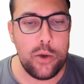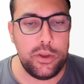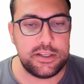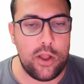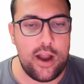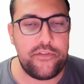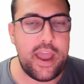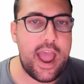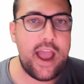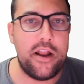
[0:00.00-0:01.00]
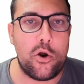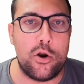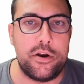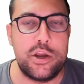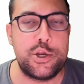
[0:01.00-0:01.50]
We'd still have to add
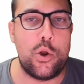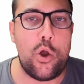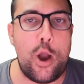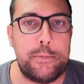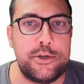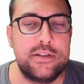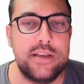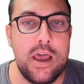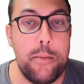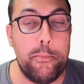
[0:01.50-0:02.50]
our additional options,